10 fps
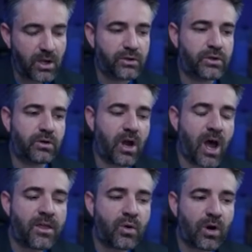So in
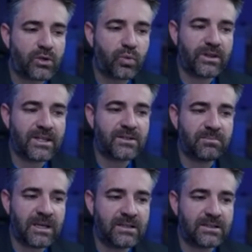other words, what this
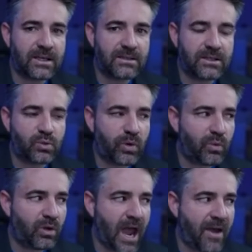means is we
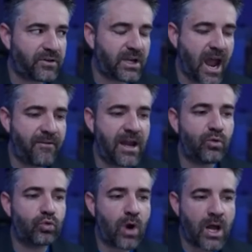will have to have a
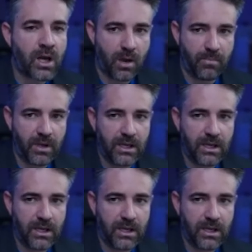run-up